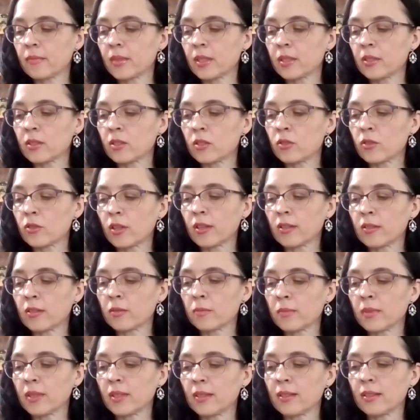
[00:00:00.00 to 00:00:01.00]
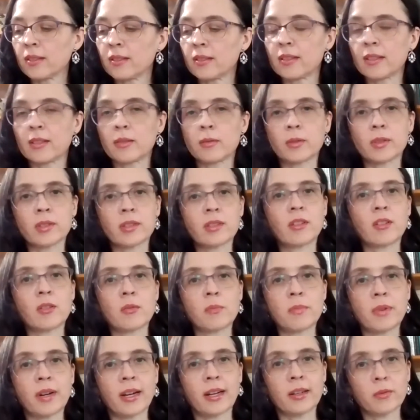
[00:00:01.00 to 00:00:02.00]
astronomy that was
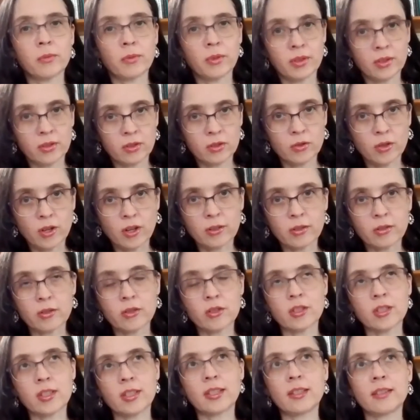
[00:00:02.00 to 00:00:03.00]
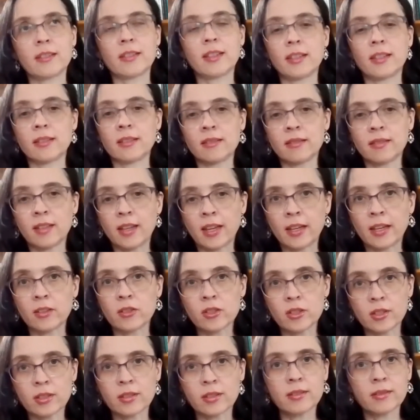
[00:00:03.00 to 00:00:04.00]
combined with astrology in
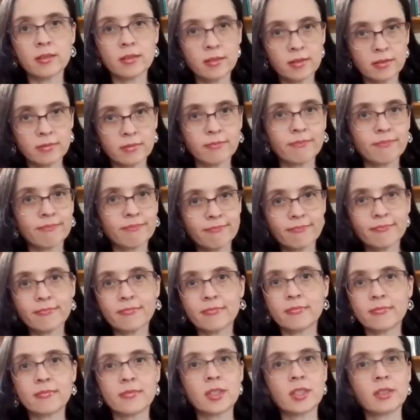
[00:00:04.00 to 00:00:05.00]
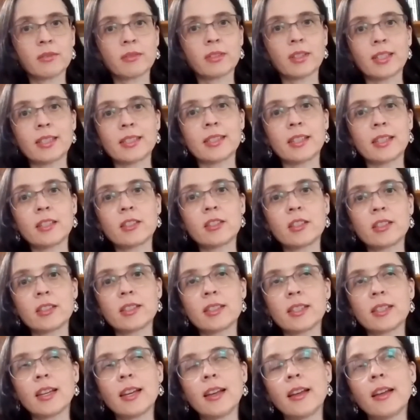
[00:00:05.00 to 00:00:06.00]
ancient
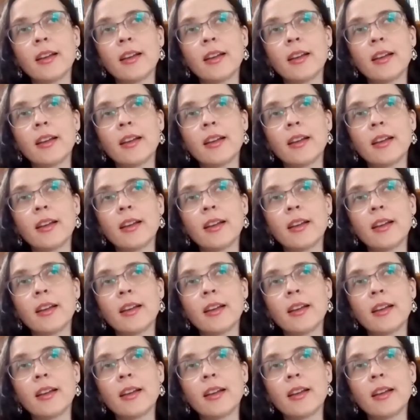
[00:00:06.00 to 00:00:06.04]
civilizations.